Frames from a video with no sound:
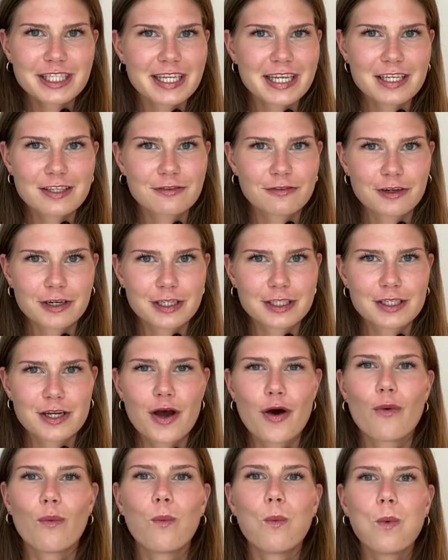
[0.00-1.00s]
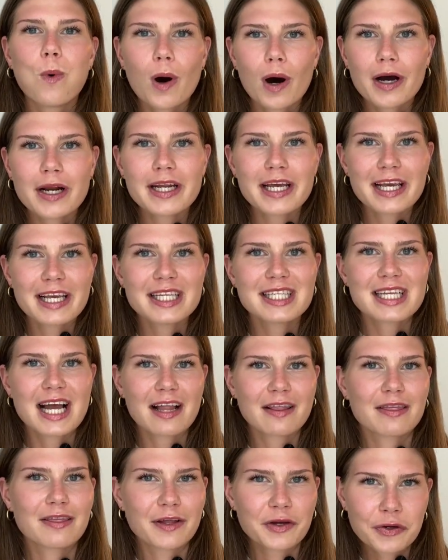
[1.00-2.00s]
things first, what is
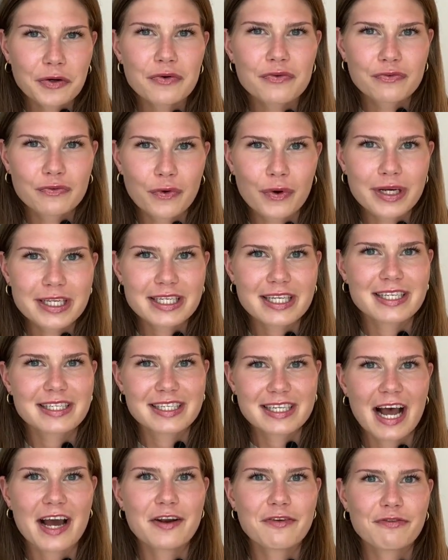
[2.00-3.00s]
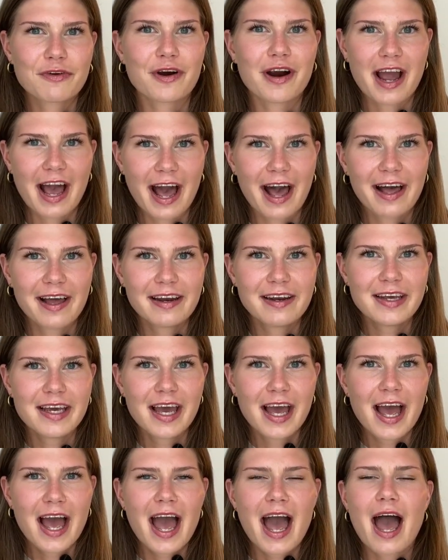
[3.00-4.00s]
that little voice inside of your head,
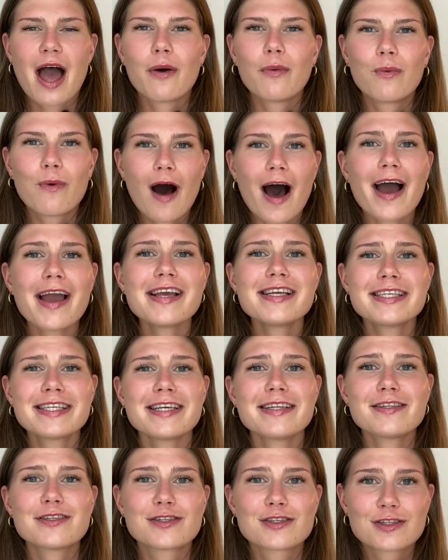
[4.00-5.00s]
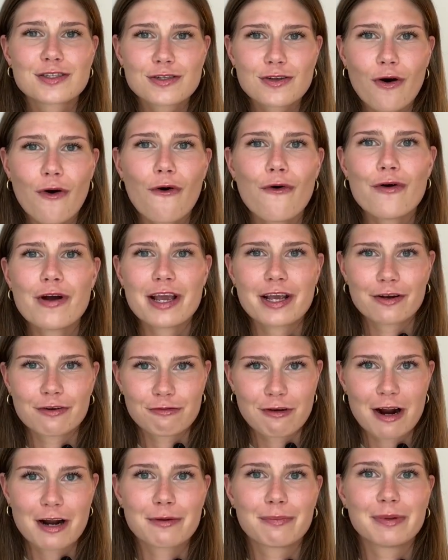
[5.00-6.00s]
and why is it so
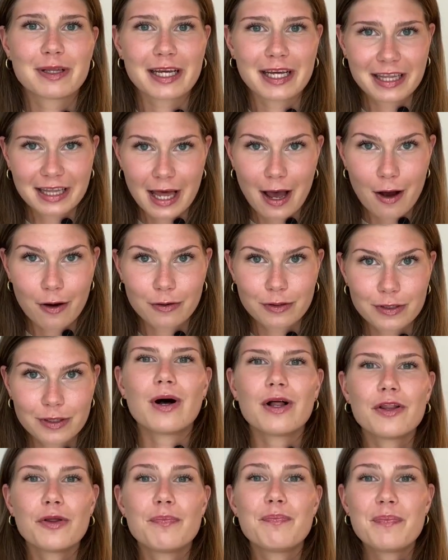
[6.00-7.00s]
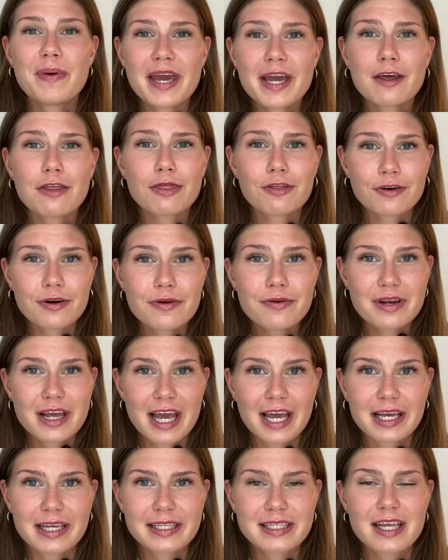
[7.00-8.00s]
incredibly loud? Well, the big truth
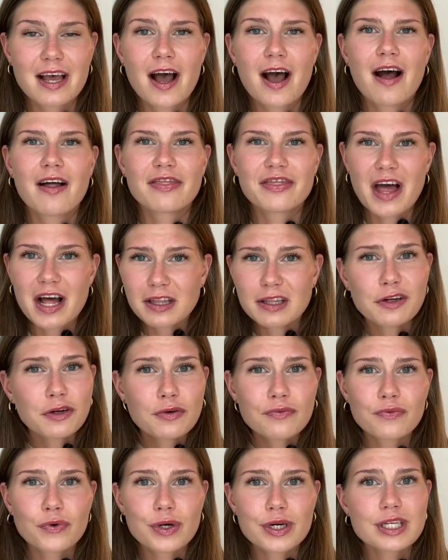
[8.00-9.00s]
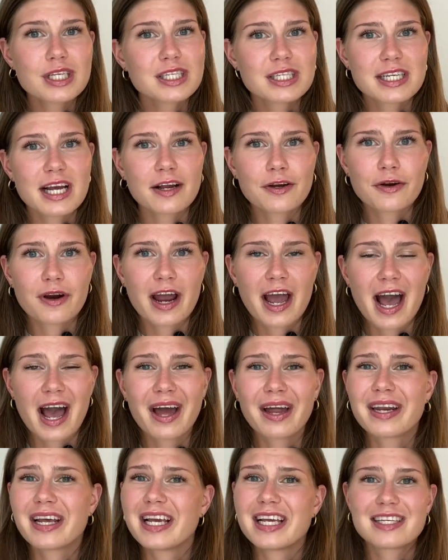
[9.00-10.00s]
is that little voice inside your
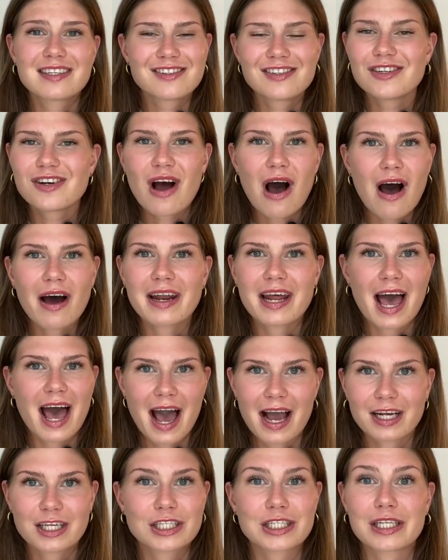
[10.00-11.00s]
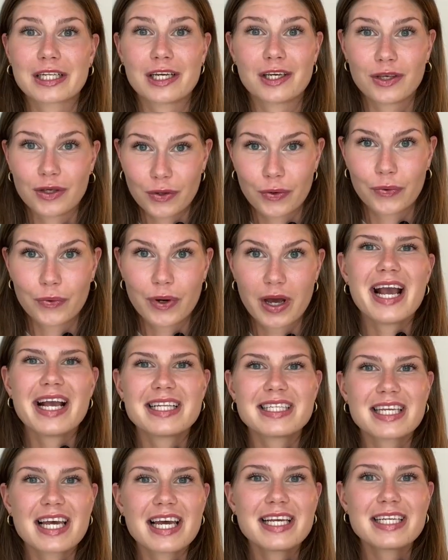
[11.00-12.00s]
head is not actually you.
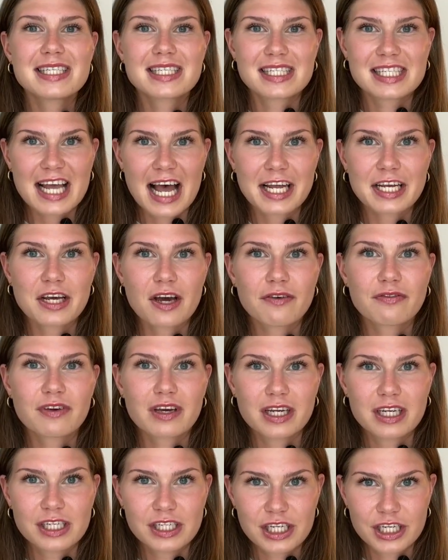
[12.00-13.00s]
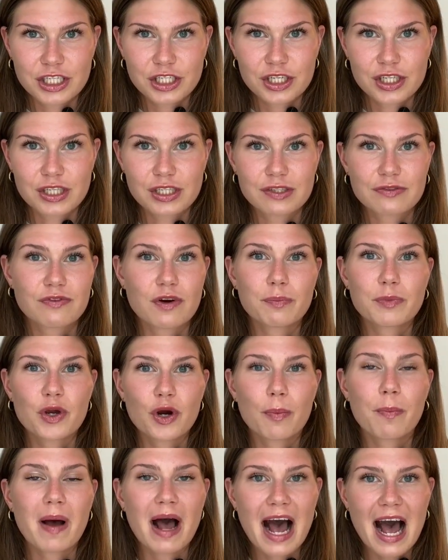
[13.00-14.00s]
It's a set of conditions from your
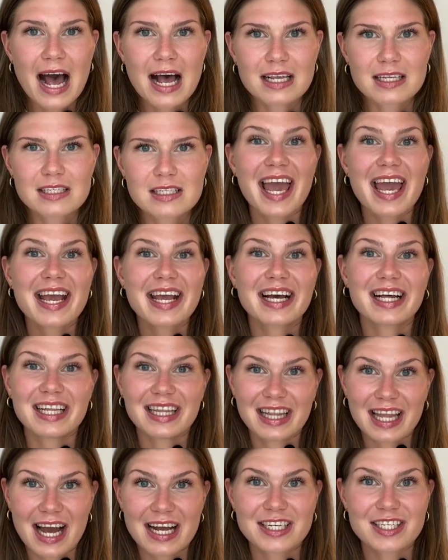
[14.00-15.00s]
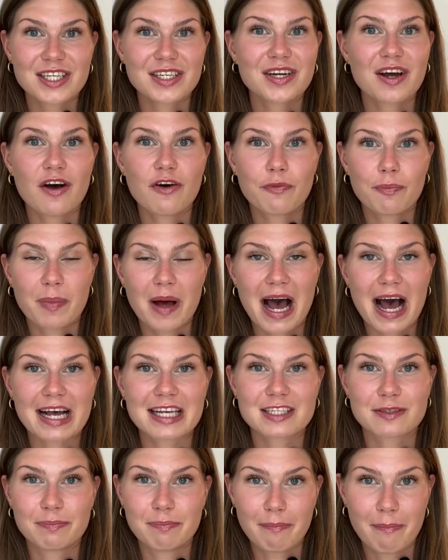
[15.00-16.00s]
past, a collection of
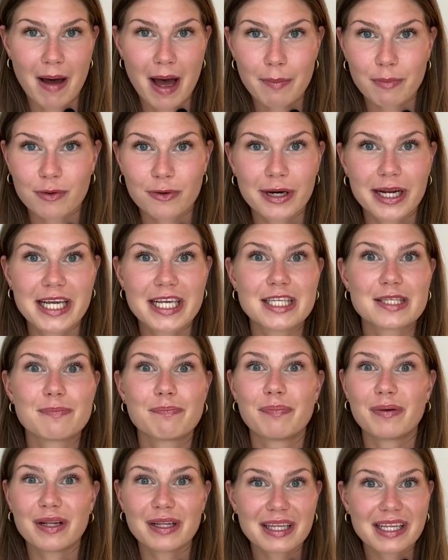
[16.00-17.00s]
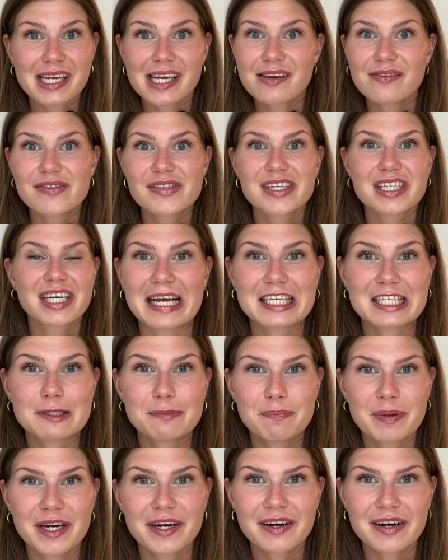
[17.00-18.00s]
past memories, beliefs,
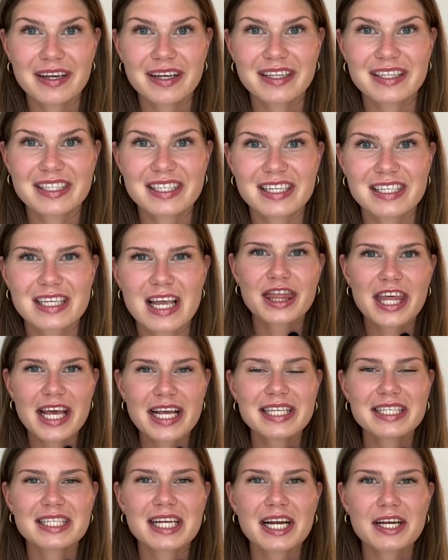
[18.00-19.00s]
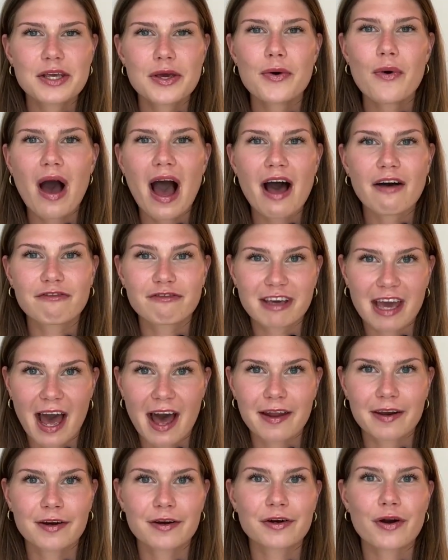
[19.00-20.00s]
experiences, things that you have
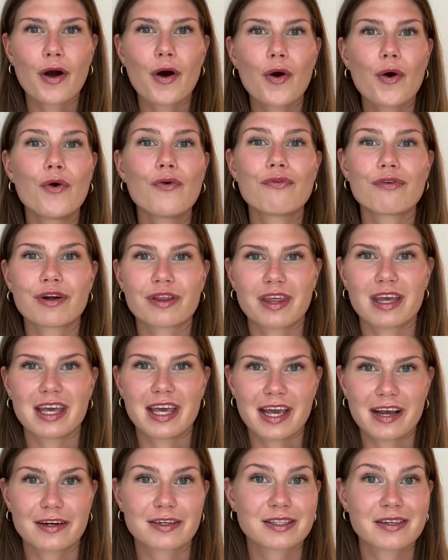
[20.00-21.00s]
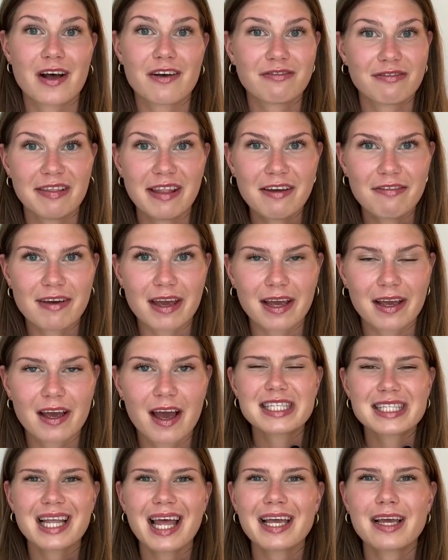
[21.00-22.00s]
gathered over the years of living.
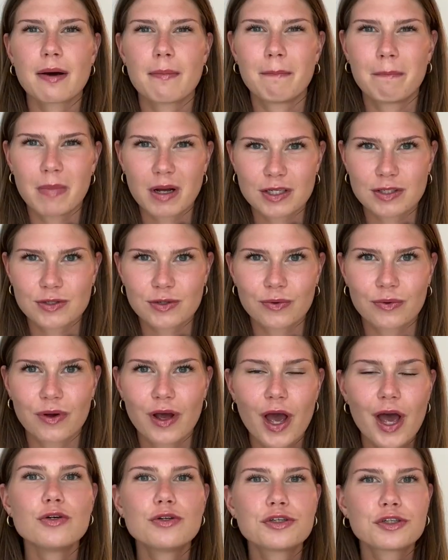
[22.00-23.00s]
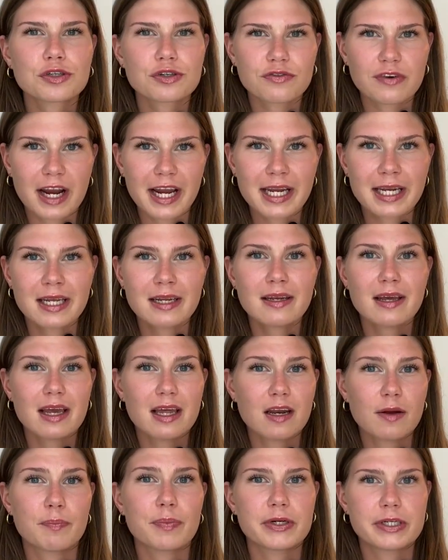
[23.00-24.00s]
It's like a muscle. You train it
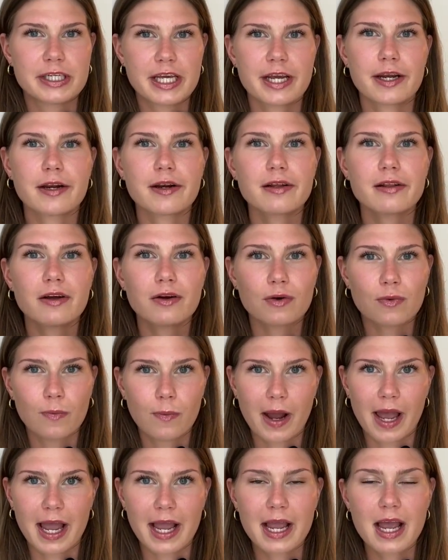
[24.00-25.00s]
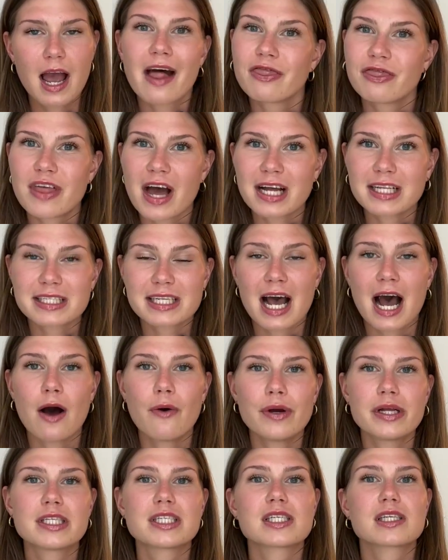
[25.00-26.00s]
in a particular way, and that's how
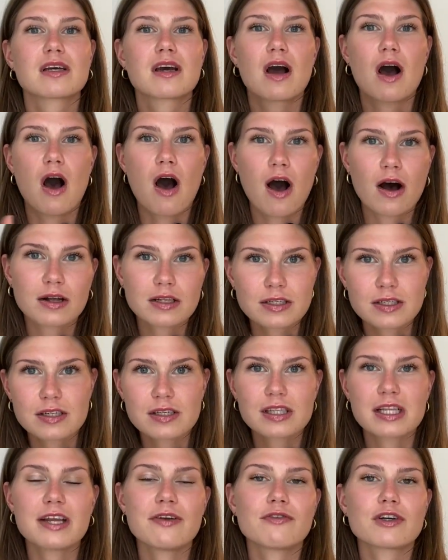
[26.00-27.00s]
it's constantly